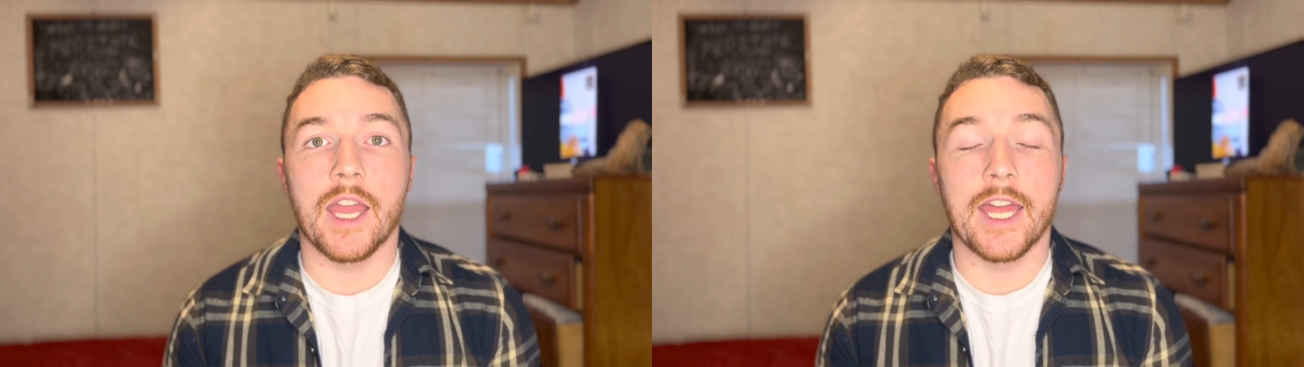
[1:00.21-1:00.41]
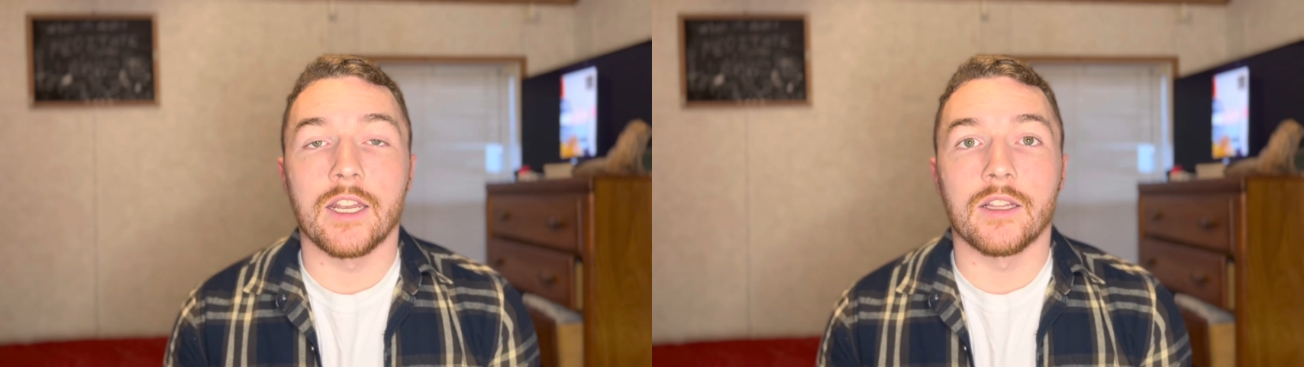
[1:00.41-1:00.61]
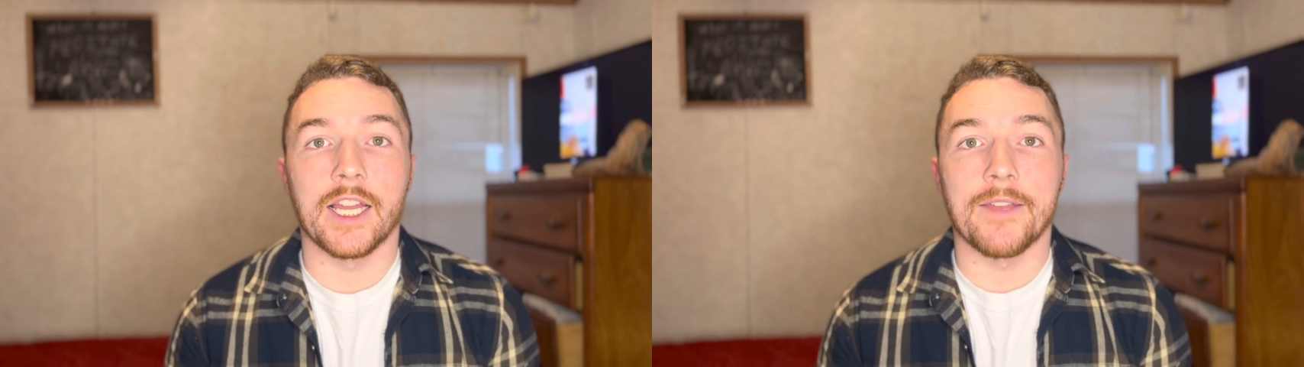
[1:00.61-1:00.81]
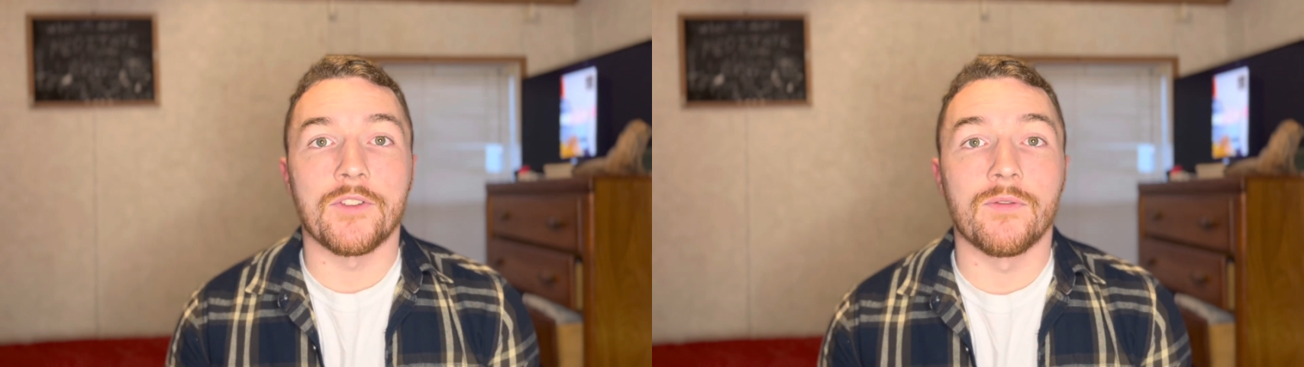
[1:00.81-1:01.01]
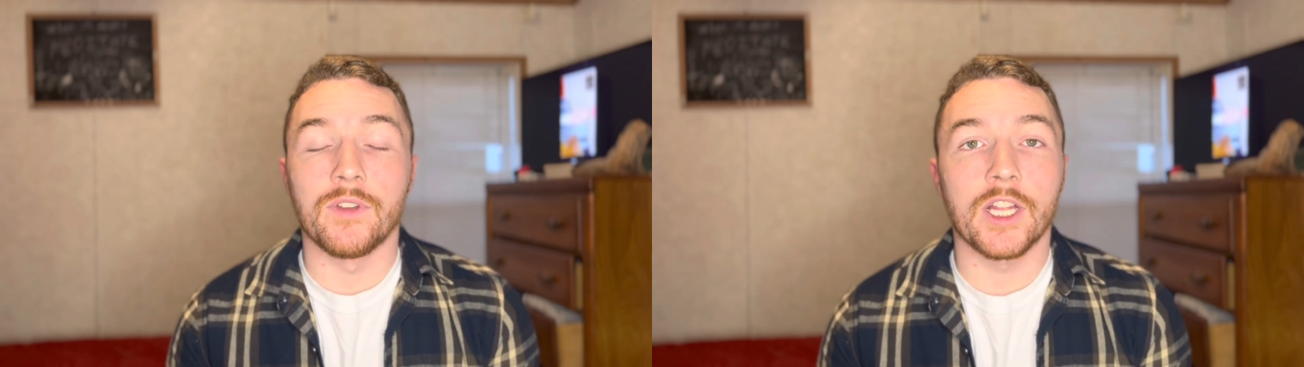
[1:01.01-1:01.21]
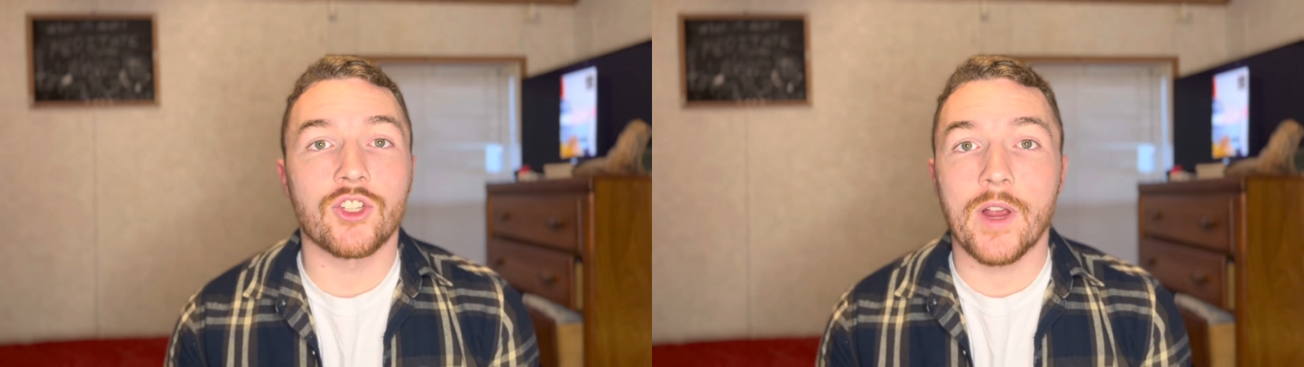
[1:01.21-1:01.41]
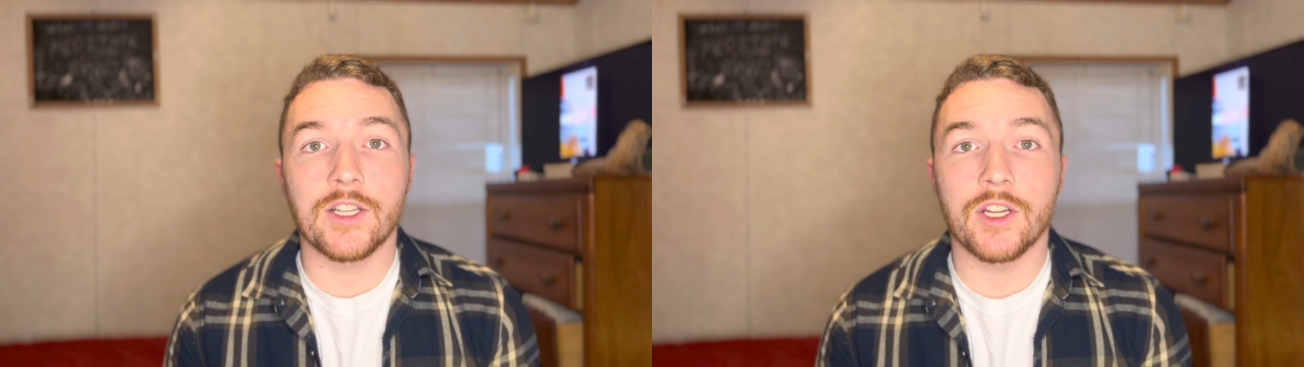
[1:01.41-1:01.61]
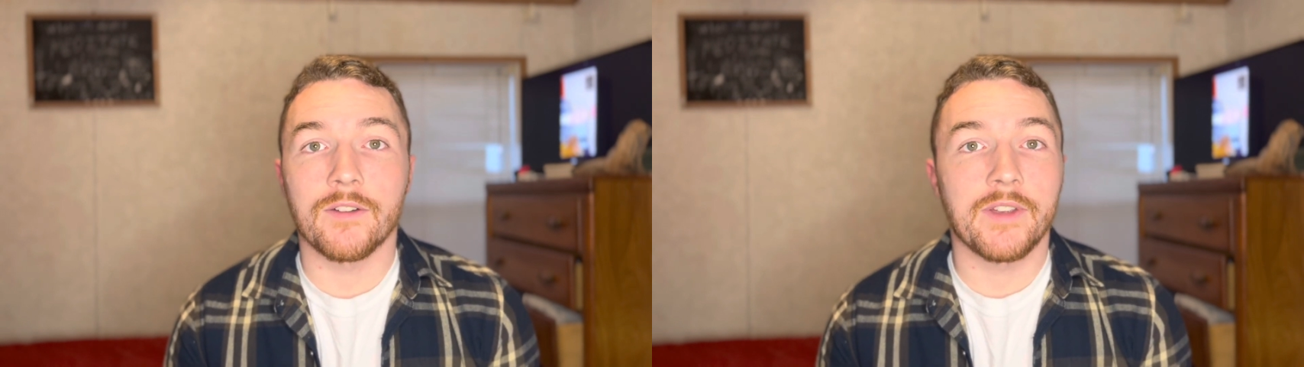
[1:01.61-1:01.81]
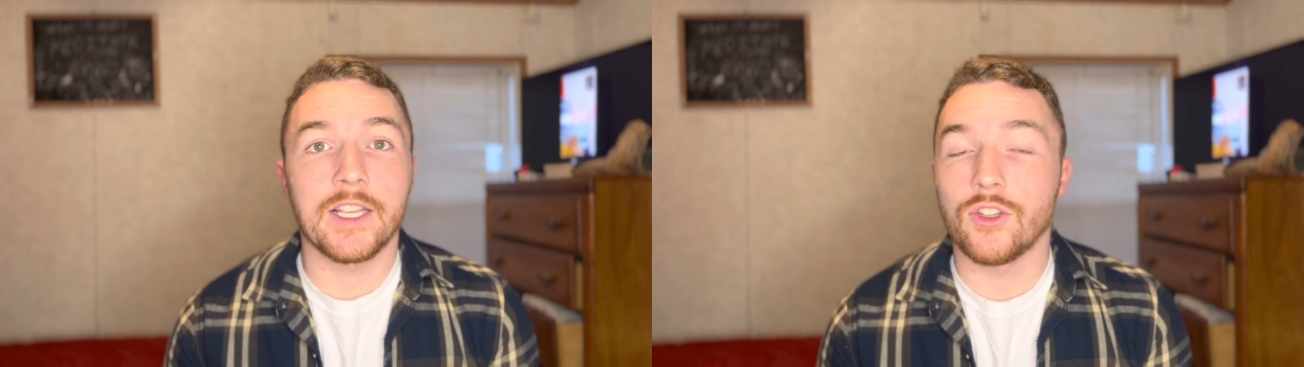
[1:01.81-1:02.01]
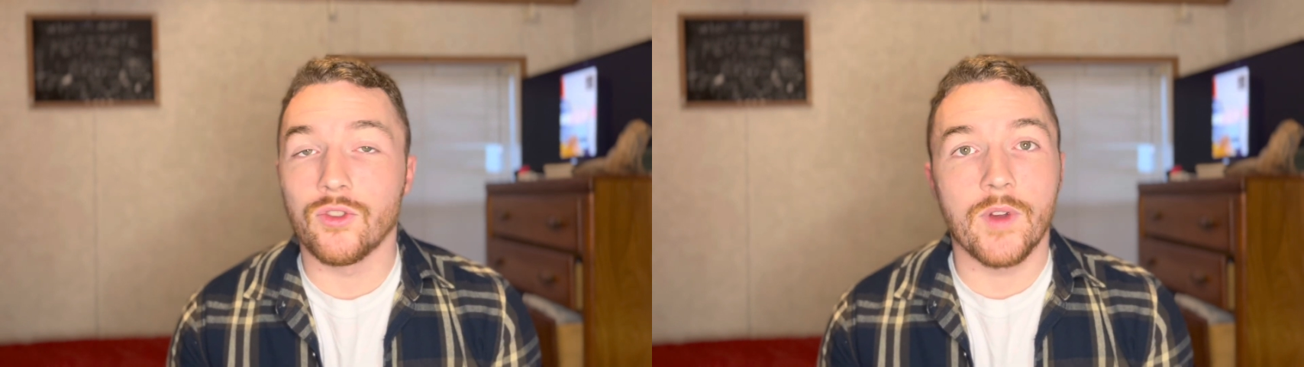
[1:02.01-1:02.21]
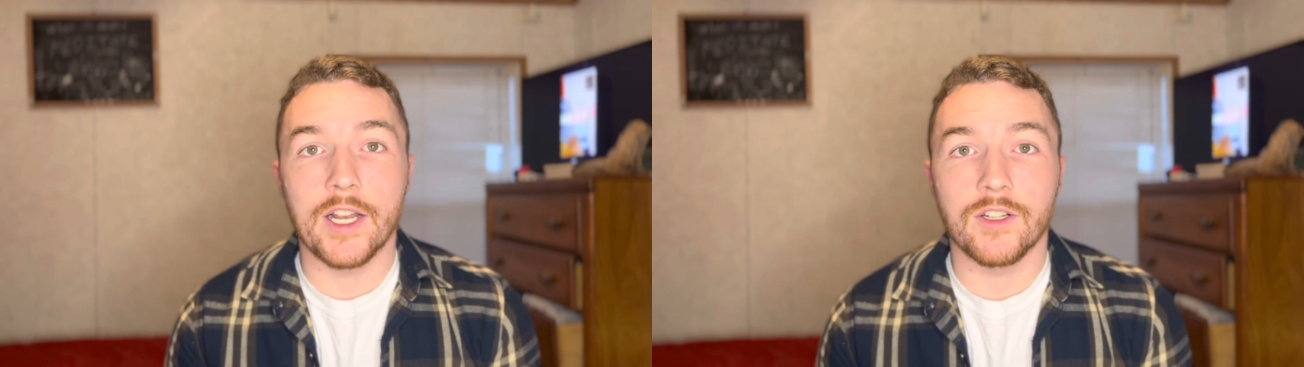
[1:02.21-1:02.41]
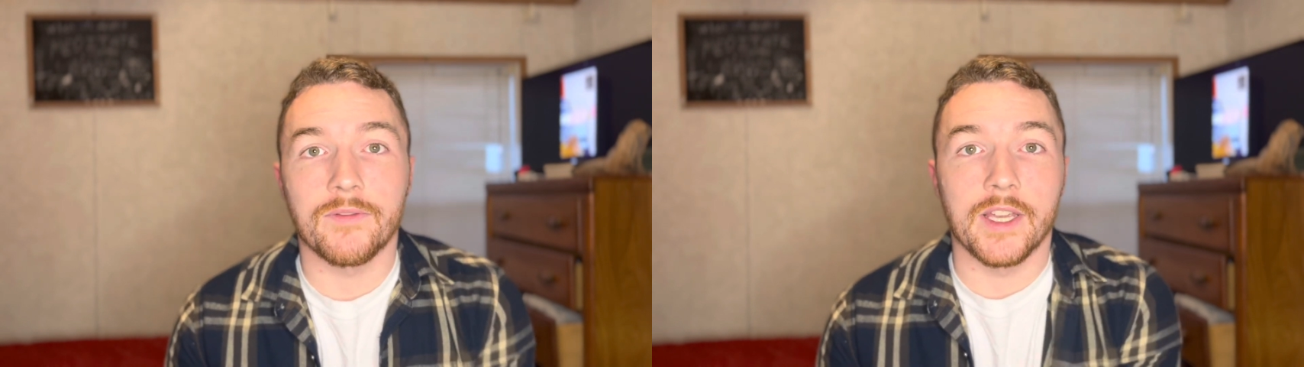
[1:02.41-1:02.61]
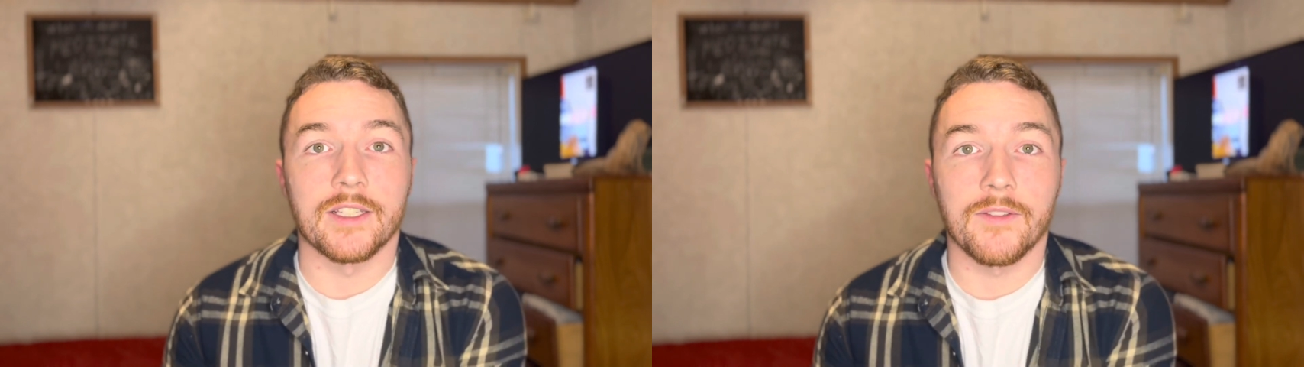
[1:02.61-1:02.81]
And like, if you feel like scratching your face, you scratch your face.